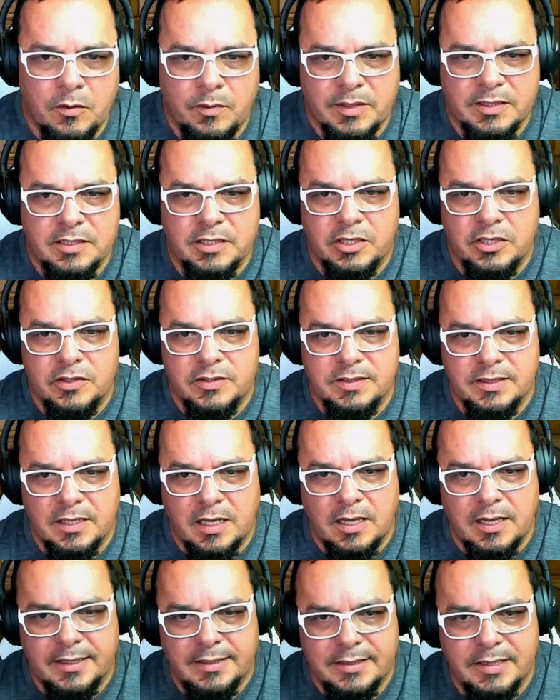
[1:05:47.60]
bunch of news and
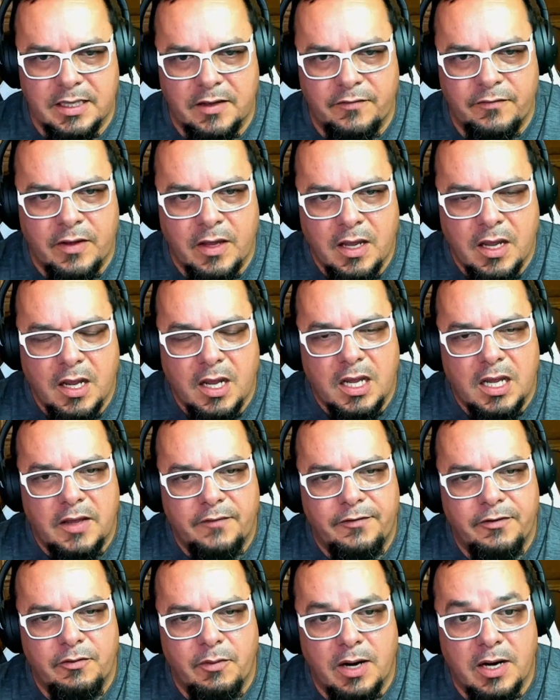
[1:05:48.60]
all that stuff.
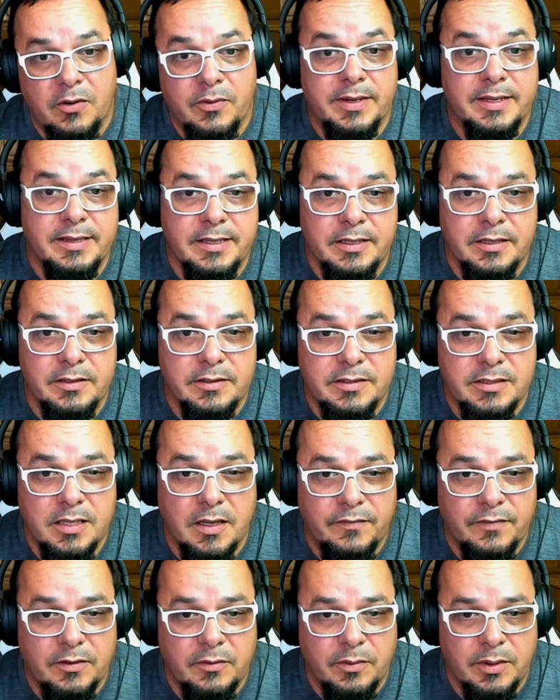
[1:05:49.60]
If you want to read the news
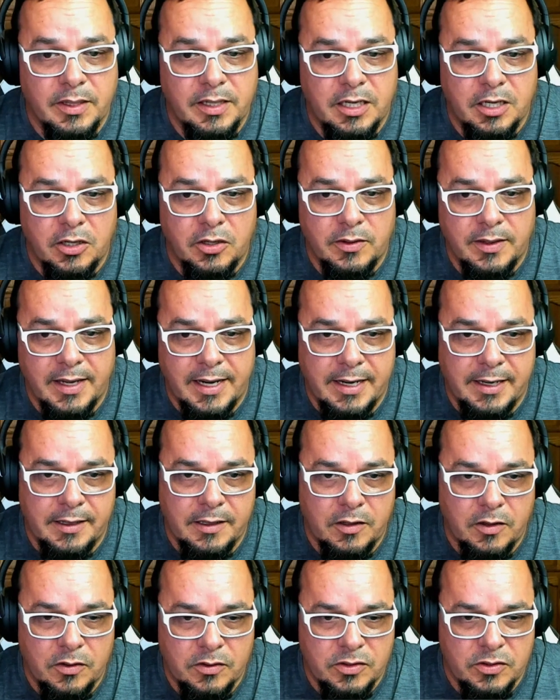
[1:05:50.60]
stuff that we're curating,
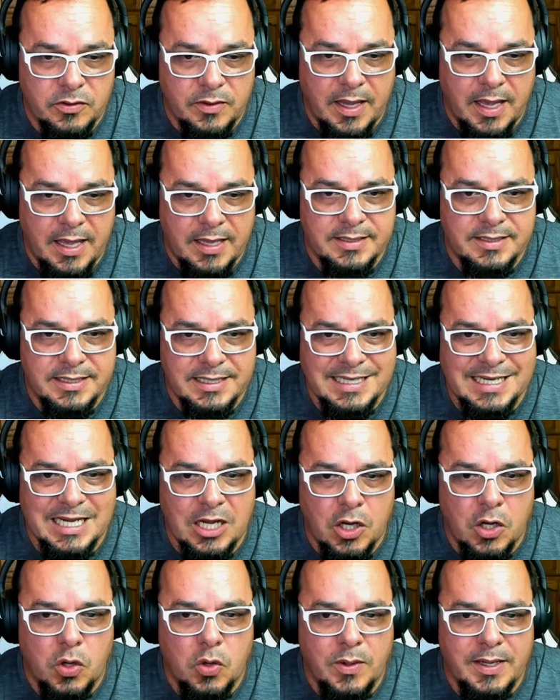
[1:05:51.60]
go to
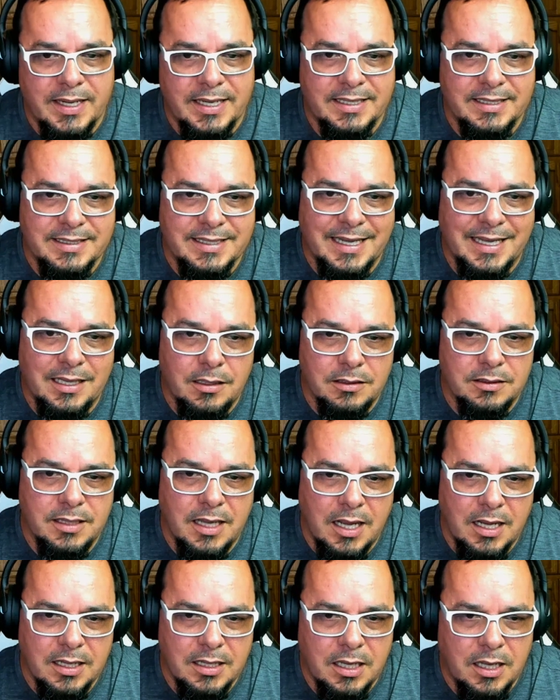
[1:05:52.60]

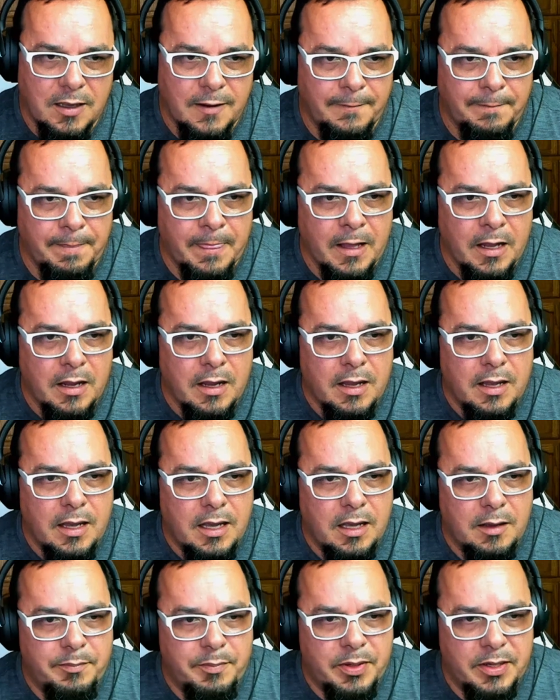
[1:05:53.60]
SEOintel.com.
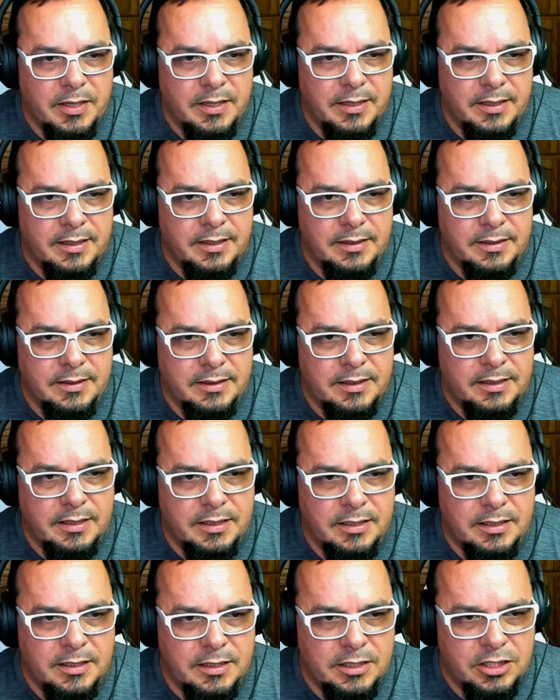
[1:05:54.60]
I'll put it in
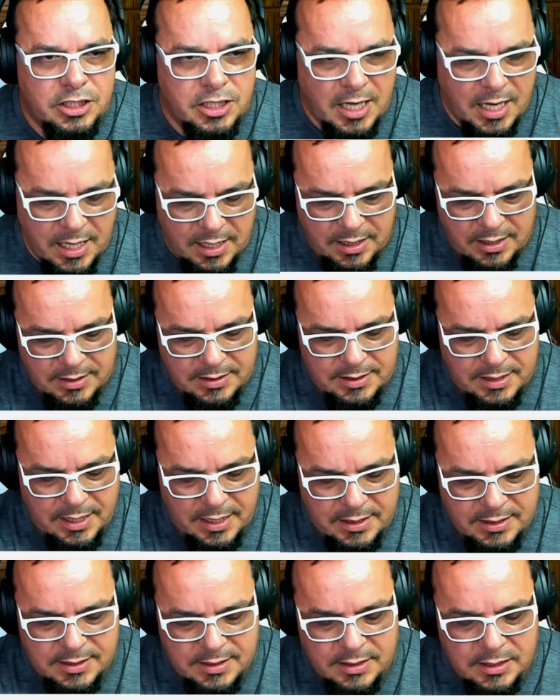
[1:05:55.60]
the chat. It's
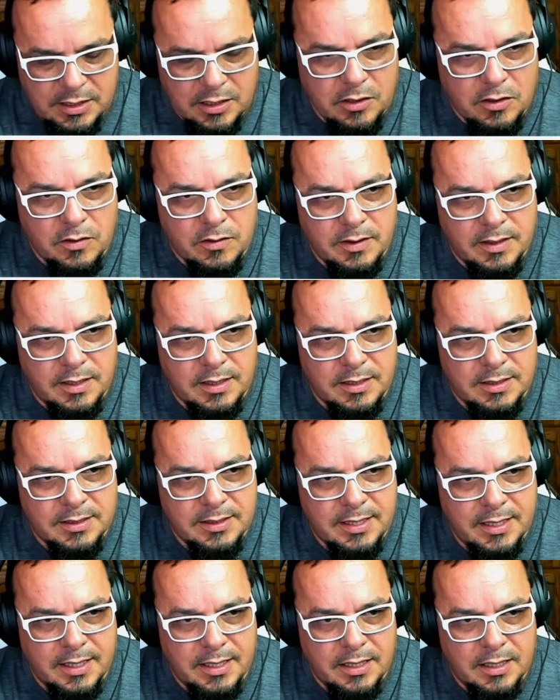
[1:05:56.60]

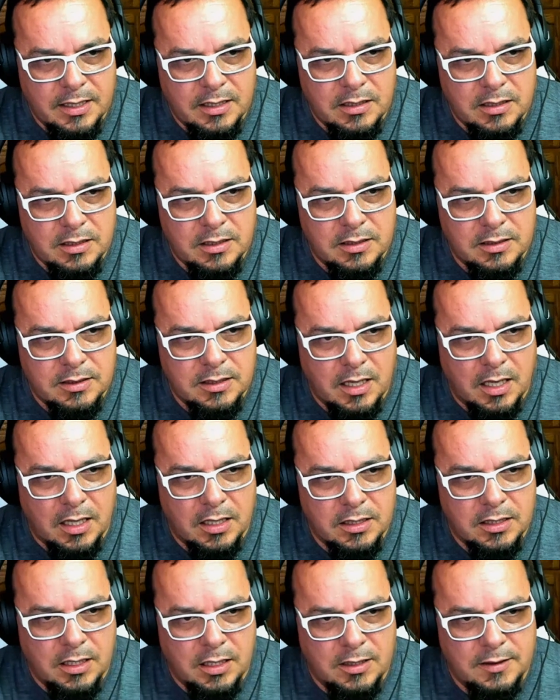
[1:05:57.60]

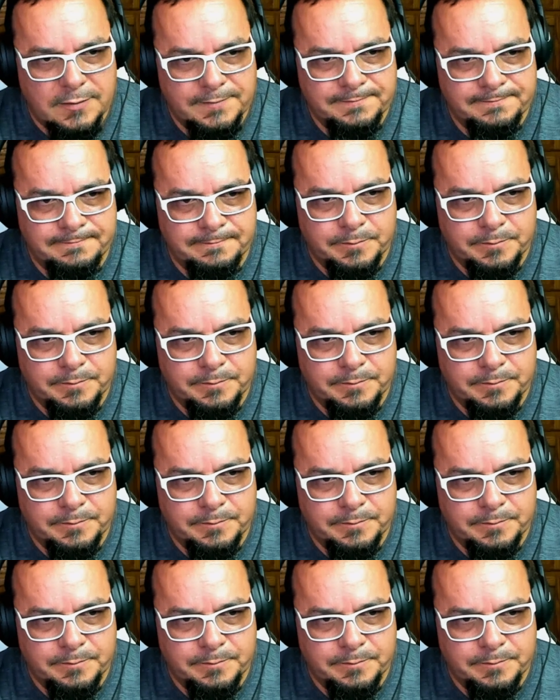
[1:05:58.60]
SEOintel.com.